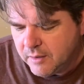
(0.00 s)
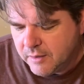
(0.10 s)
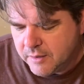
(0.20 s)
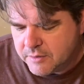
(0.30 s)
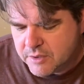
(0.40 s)

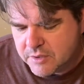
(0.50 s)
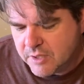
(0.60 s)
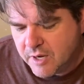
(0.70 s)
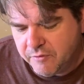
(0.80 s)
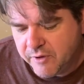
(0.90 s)
just
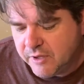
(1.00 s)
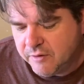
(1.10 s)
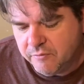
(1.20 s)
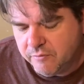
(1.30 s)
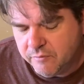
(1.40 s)
not
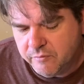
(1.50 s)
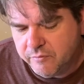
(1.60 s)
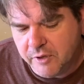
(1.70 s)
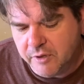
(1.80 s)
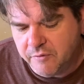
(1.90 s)
feeling
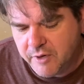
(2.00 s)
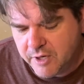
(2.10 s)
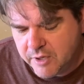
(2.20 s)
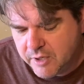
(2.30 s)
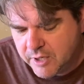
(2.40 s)
very
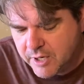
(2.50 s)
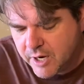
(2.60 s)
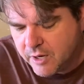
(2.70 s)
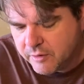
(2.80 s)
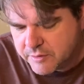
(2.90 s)
good at
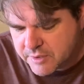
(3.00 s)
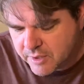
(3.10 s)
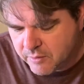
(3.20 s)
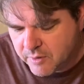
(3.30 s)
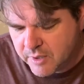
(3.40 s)
all.
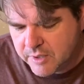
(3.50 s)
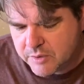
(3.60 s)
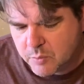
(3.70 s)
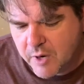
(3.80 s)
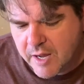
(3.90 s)
So his
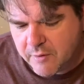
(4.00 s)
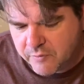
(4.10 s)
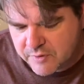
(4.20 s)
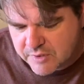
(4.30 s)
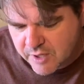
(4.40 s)
wife
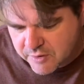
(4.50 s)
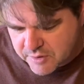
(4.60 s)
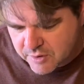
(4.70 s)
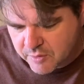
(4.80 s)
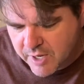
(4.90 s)
has
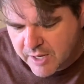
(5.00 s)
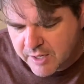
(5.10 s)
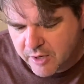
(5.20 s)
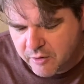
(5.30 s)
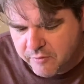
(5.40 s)
also got
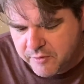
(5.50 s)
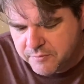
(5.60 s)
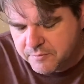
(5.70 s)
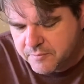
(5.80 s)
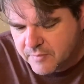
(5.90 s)
COVID.
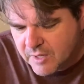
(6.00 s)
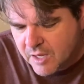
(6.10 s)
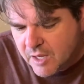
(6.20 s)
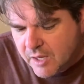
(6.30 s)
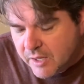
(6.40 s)

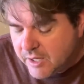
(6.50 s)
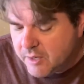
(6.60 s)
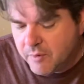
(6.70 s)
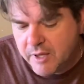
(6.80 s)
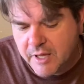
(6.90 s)

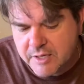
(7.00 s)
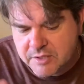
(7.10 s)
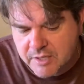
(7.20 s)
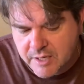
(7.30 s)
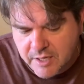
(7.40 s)
Anyway, like I
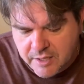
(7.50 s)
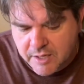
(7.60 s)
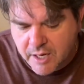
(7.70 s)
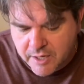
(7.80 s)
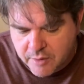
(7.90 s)
said,
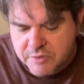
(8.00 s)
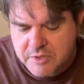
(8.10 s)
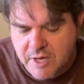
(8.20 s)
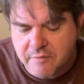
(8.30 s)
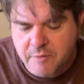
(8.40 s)
I know
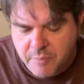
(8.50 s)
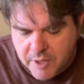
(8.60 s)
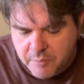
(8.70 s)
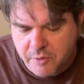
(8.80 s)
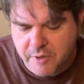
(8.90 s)
7
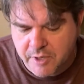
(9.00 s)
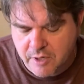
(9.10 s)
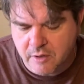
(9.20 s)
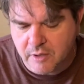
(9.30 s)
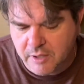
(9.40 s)
people that
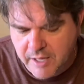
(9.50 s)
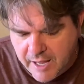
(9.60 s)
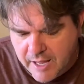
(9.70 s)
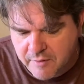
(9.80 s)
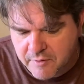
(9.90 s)
currently
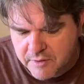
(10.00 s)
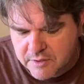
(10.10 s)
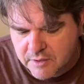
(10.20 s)
have it.